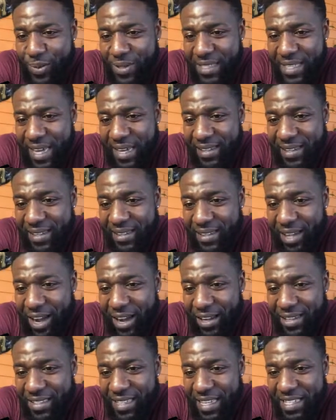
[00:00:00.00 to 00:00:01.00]
Sanda
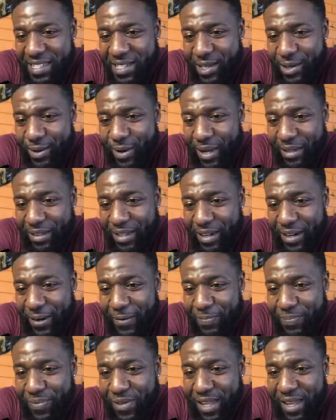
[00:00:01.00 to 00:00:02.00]
Knox, I see you out there.